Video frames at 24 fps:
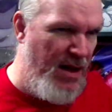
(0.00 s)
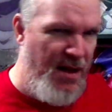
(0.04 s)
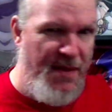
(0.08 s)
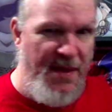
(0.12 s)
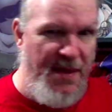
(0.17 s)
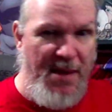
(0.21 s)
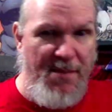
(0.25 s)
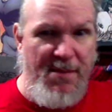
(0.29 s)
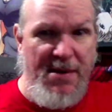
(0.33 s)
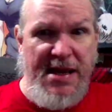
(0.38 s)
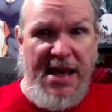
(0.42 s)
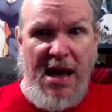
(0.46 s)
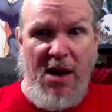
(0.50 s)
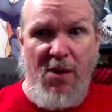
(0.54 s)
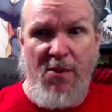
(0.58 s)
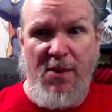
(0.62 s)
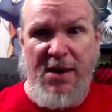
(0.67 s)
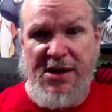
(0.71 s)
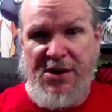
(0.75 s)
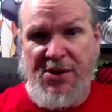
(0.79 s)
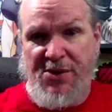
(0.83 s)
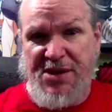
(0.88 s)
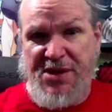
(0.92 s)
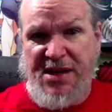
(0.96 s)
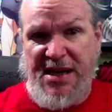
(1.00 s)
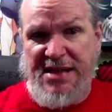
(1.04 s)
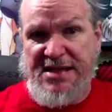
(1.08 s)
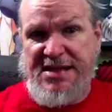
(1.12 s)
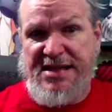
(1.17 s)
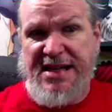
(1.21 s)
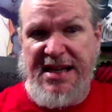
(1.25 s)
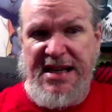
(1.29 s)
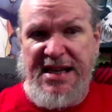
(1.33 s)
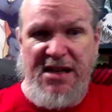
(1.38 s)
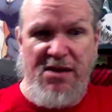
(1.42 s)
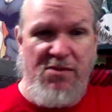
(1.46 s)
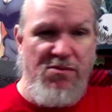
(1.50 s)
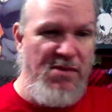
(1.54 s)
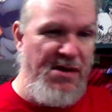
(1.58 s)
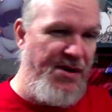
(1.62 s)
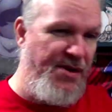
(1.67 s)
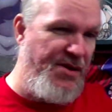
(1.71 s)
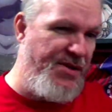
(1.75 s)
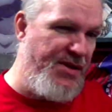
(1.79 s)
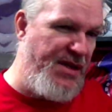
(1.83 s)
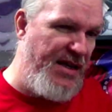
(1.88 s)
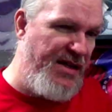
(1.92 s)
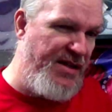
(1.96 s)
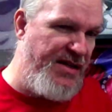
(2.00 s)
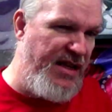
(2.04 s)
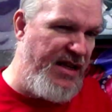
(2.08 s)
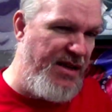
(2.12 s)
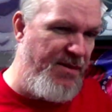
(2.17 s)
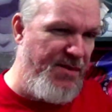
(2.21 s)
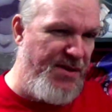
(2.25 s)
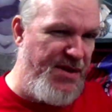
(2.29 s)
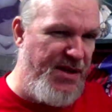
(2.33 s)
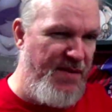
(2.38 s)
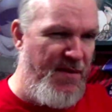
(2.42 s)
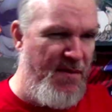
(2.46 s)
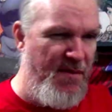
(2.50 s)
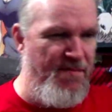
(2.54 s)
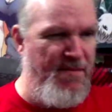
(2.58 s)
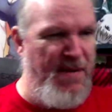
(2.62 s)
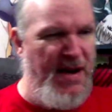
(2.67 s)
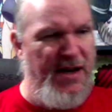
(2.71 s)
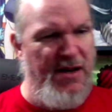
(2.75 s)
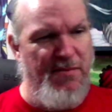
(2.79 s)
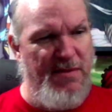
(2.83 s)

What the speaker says: And then we got Windows NT, and Windows NT was even better,